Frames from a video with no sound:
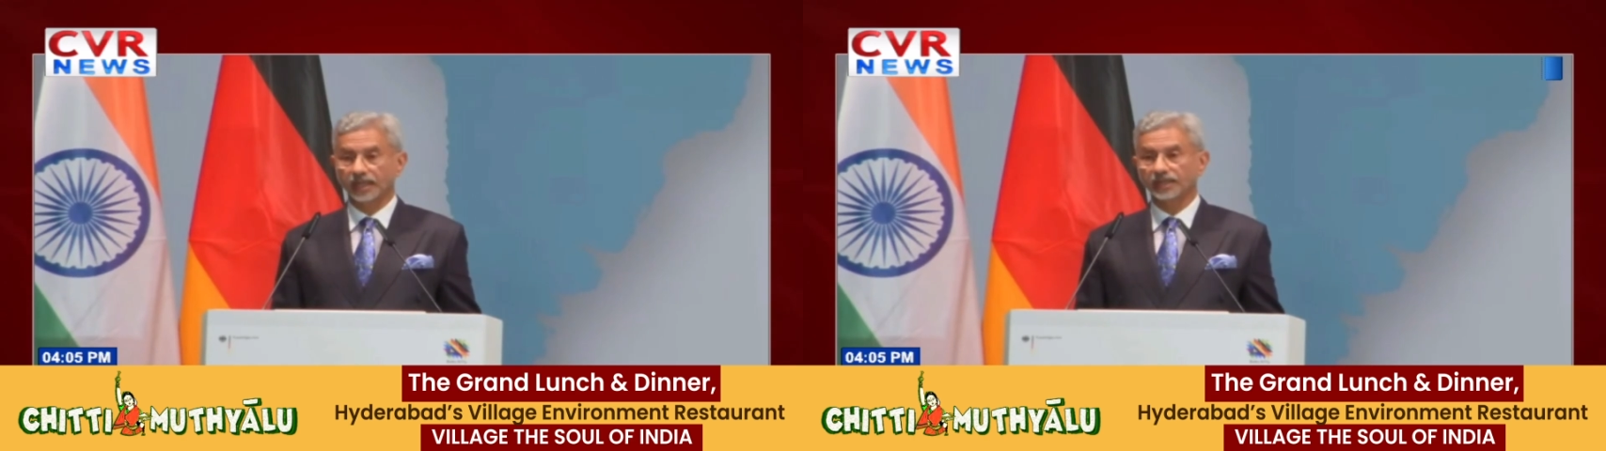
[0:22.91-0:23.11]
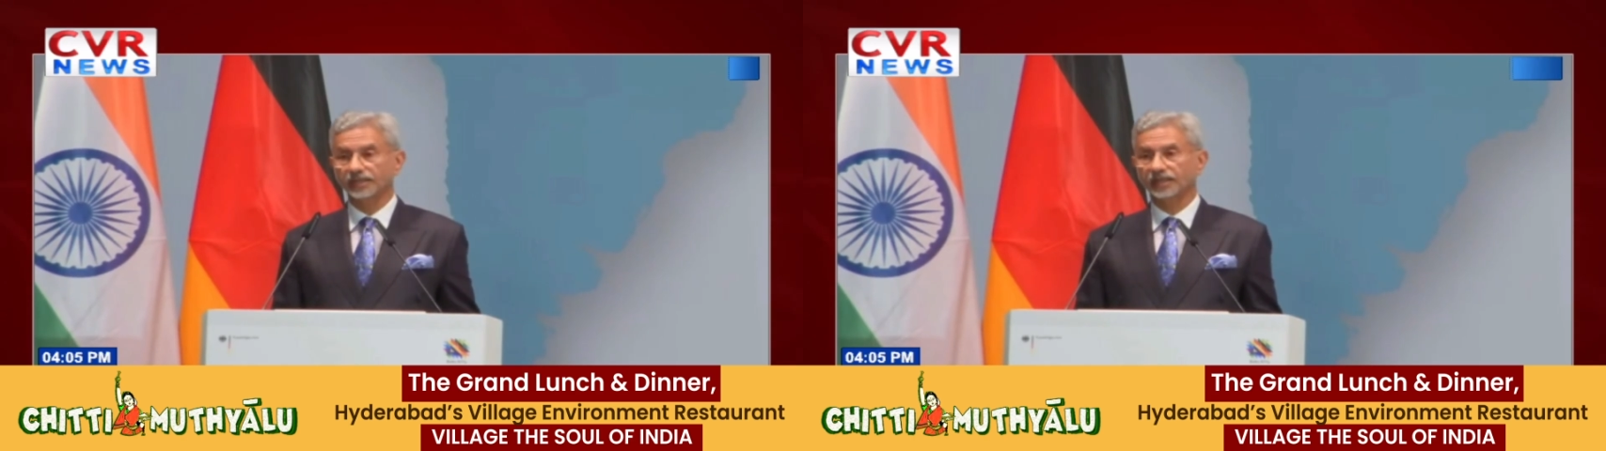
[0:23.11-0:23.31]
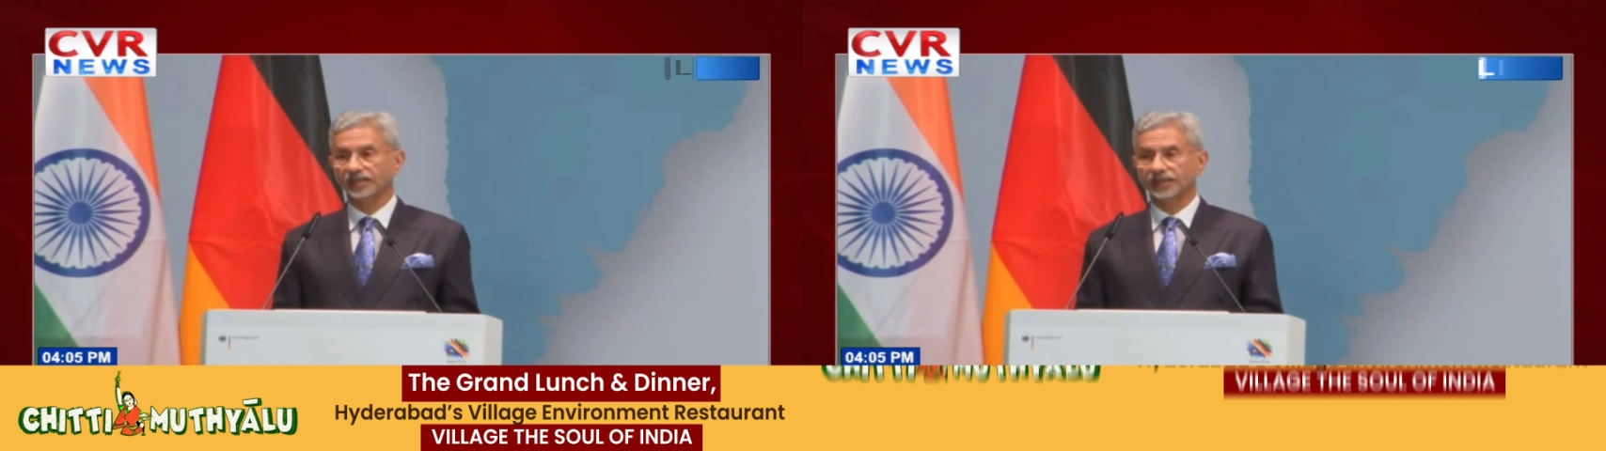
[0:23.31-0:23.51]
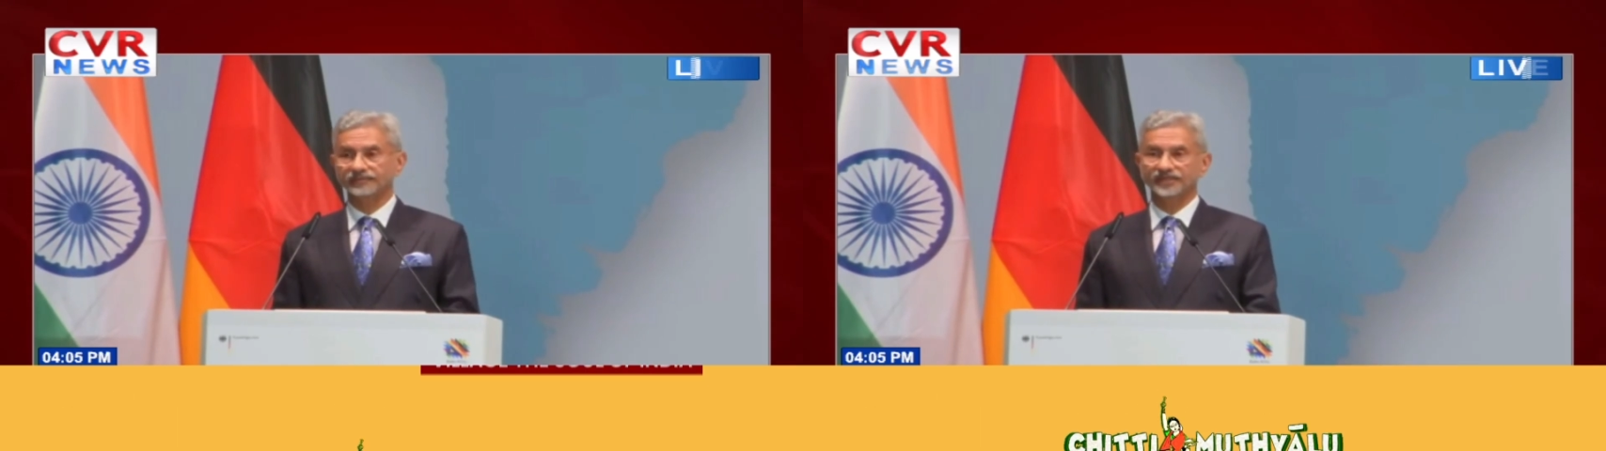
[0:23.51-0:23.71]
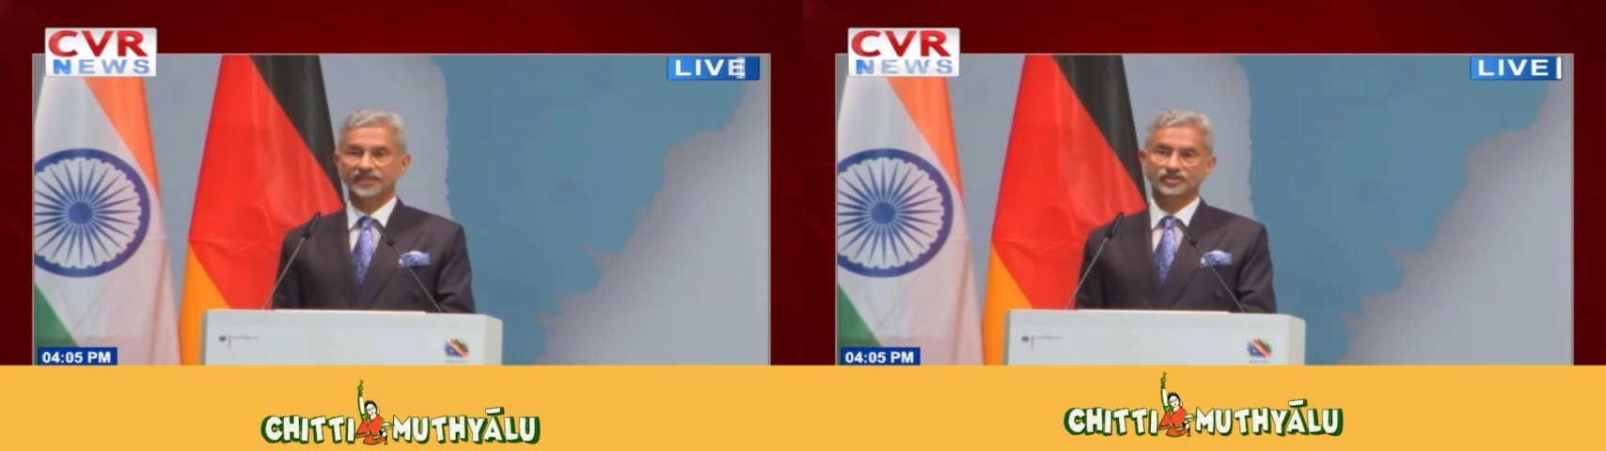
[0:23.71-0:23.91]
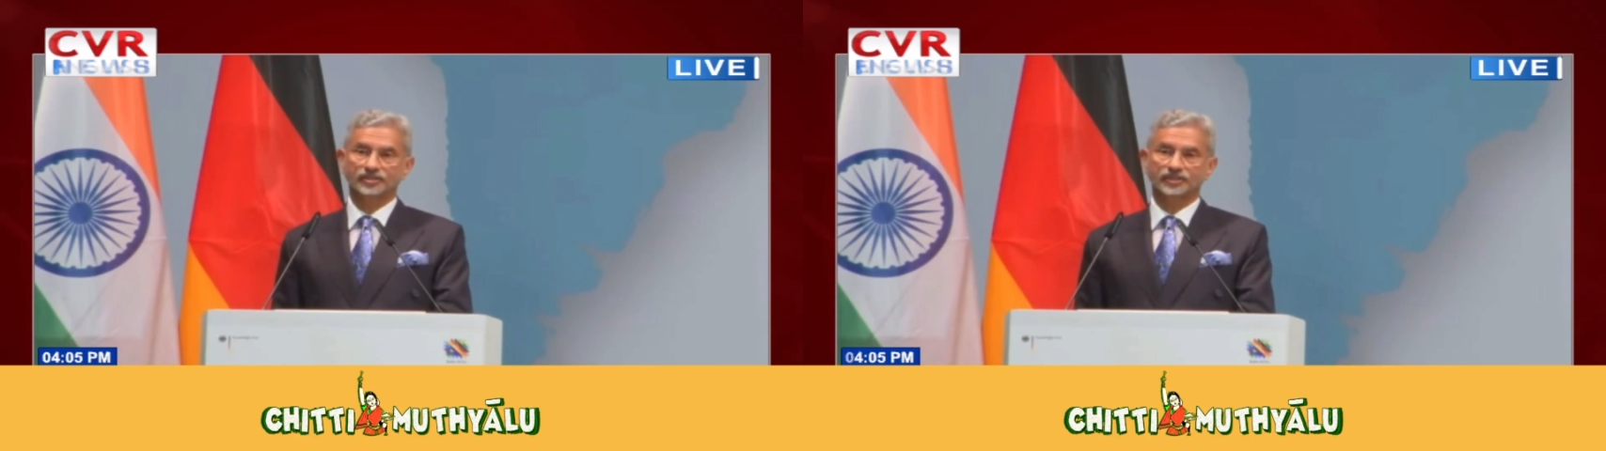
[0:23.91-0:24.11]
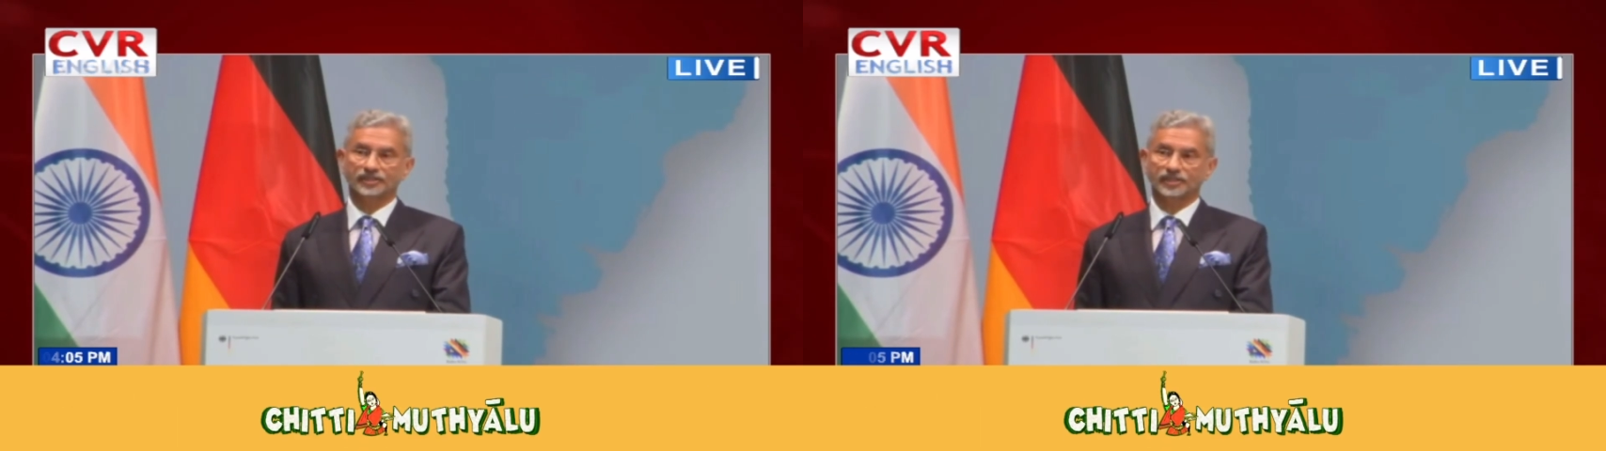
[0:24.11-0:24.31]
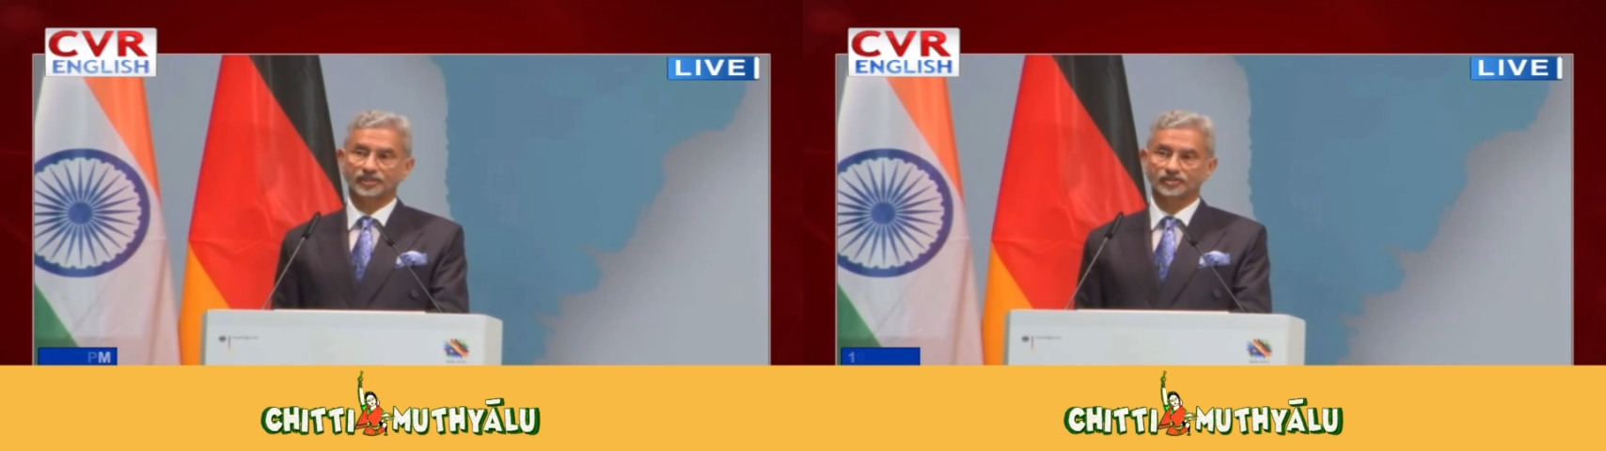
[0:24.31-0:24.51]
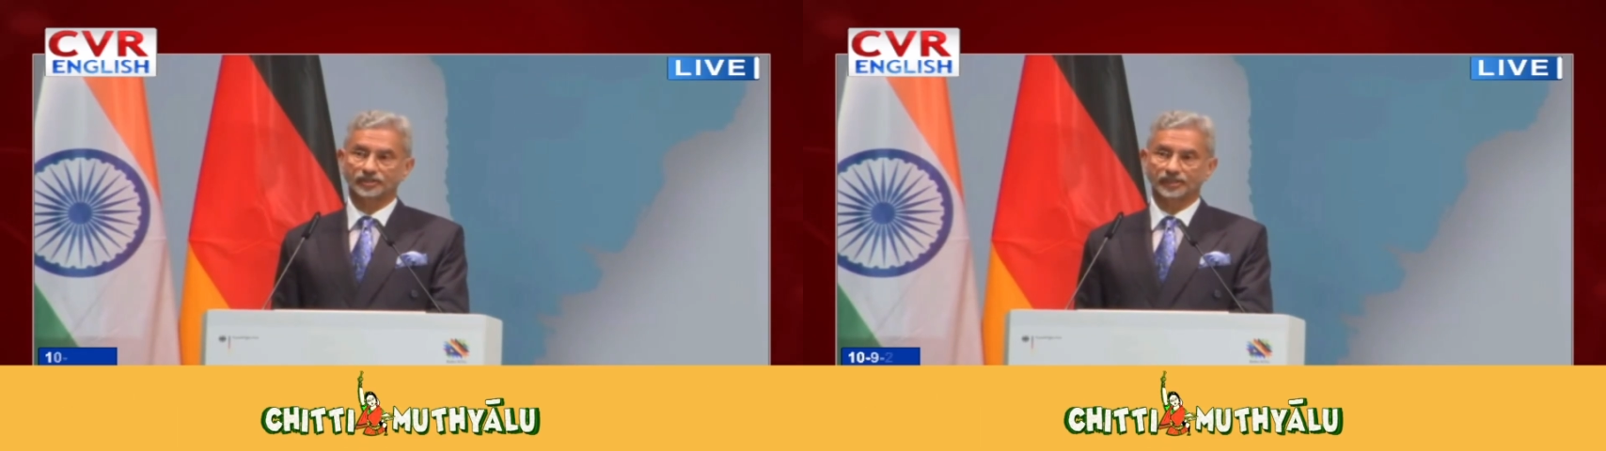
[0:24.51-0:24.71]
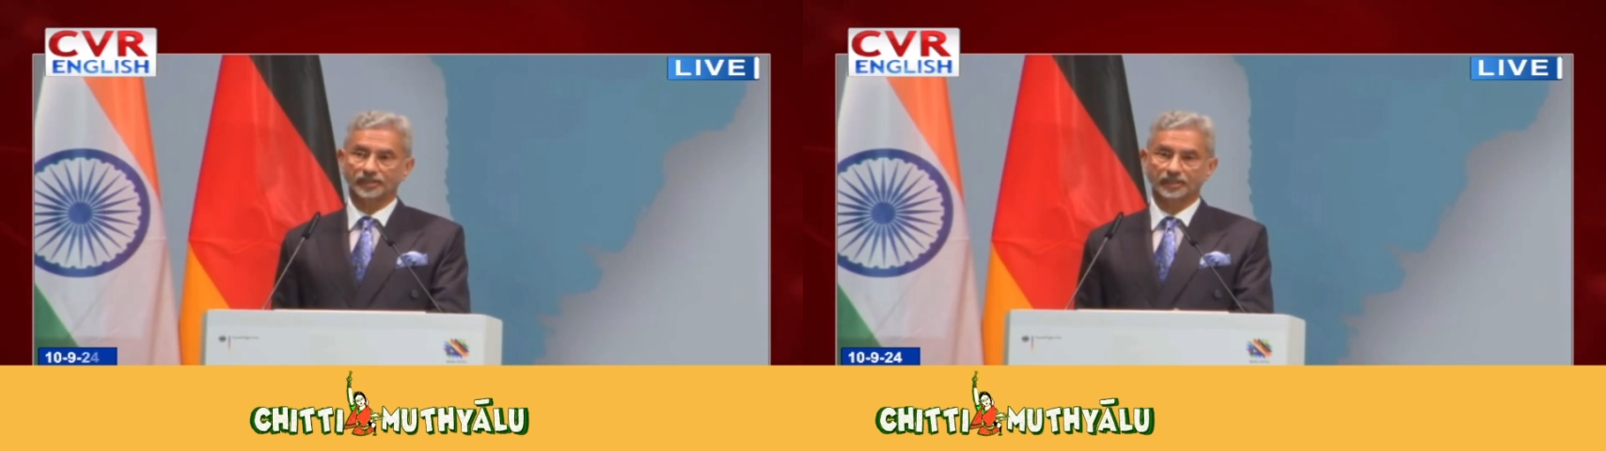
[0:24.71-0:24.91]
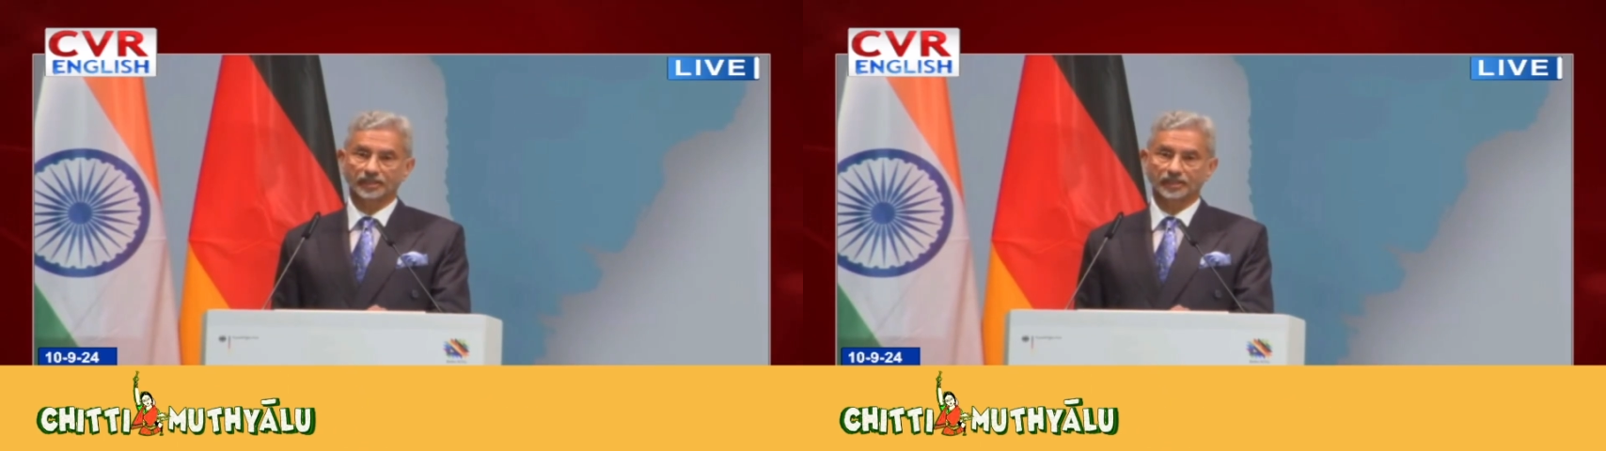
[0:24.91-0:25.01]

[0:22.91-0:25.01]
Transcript: and our aviation industry